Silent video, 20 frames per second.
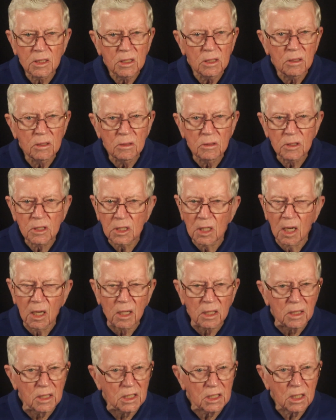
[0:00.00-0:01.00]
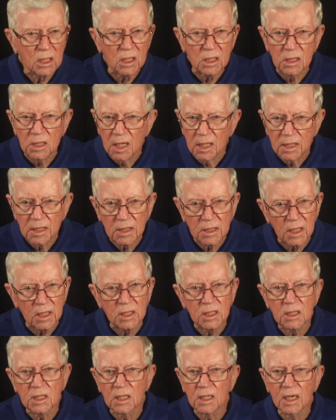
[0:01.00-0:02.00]
two sons could not
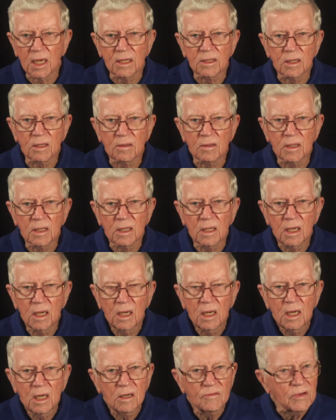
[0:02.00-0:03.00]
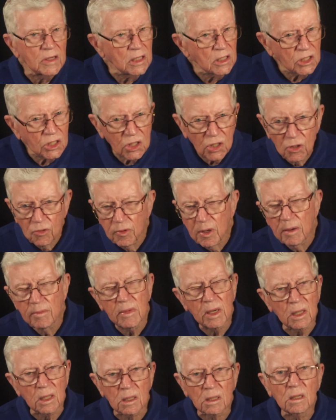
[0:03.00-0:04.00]
exist together. These two
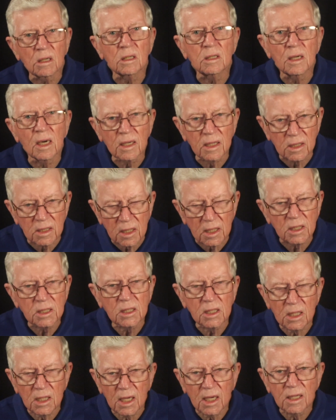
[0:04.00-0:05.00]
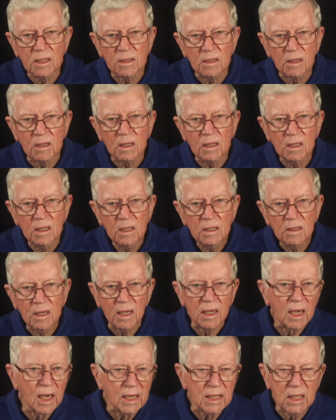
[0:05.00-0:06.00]
women could not exist together. They
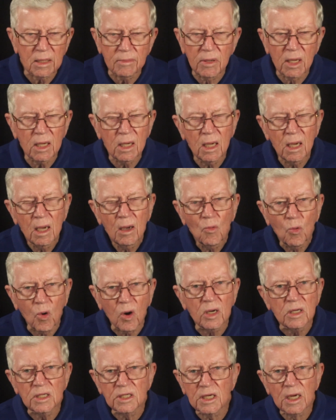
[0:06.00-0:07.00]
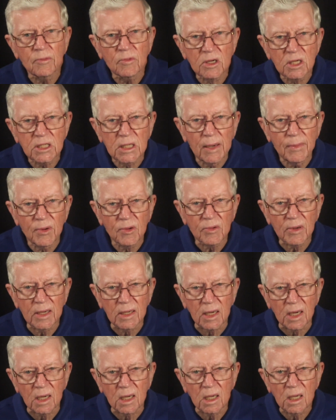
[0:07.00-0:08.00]
had to be ones that were
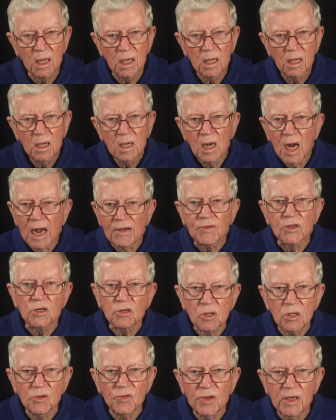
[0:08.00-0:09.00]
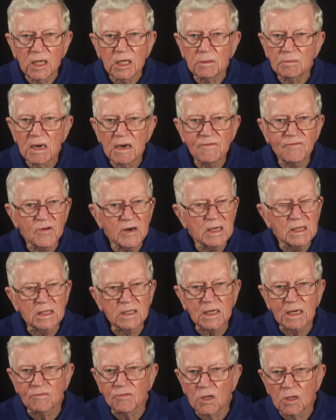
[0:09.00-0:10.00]
separated. And the truth is, my friends,
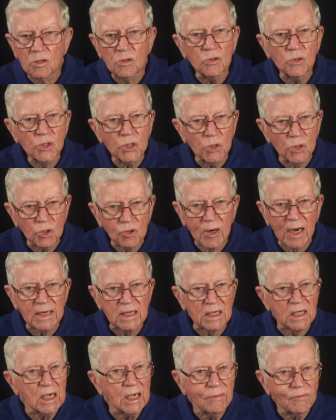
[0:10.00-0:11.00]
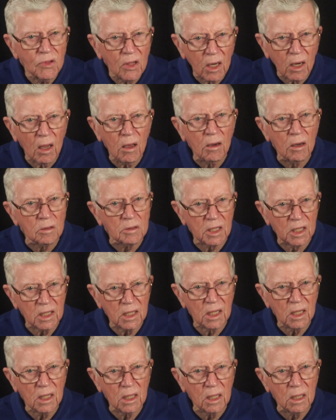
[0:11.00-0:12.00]
that those who try to keep the law
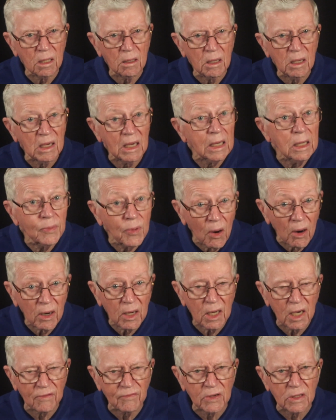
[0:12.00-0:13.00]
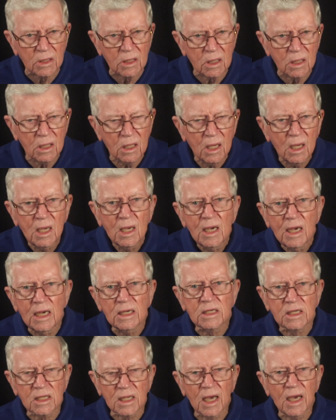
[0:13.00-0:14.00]
today, any part of it,
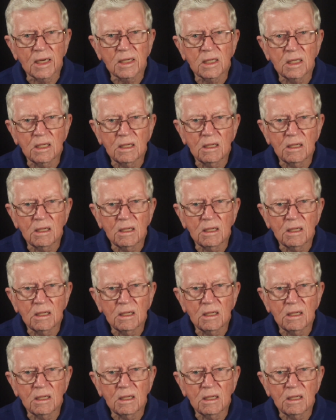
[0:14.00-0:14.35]
is that